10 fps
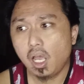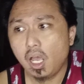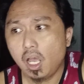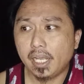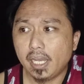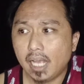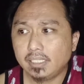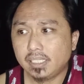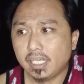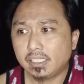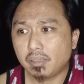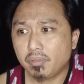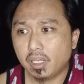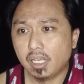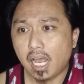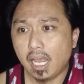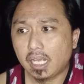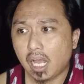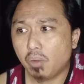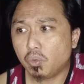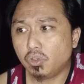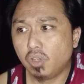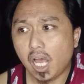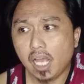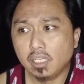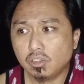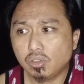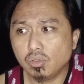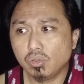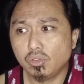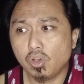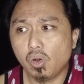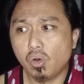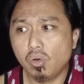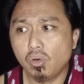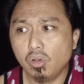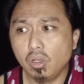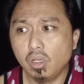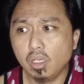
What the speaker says: and then I said something like, I would like to know